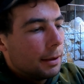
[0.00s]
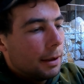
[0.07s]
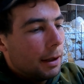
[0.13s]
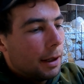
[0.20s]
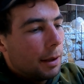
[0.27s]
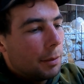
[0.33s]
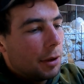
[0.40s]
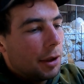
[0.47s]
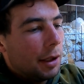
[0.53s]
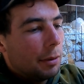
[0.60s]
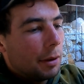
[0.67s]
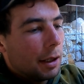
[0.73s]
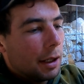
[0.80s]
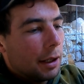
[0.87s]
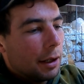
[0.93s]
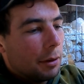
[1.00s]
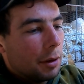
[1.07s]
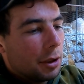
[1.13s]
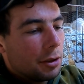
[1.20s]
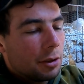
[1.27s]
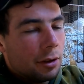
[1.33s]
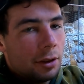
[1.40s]
Um, I think we're going to go
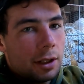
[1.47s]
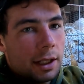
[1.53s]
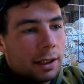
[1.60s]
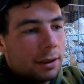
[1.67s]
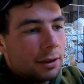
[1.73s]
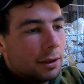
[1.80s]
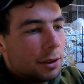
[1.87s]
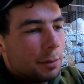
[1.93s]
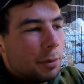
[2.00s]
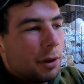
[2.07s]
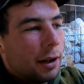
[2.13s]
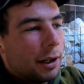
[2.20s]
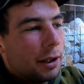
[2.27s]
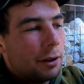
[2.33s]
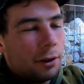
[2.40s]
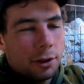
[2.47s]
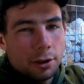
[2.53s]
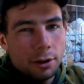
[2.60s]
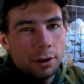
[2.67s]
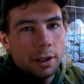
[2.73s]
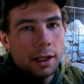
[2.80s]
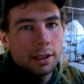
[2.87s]
with a Tru-Test, just buy a new
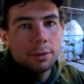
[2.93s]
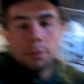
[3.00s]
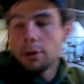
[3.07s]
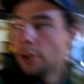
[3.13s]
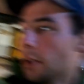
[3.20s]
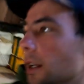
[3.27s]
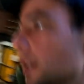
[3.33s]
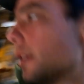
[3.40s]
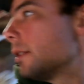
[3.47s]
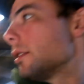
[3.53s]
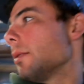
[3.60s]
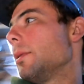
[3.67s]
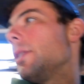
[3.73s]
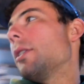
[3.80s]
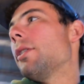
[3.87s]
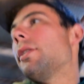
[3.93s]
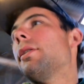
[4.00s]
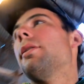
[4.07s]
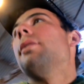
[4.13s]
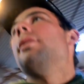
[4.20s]
Tru-Test monitor. So we got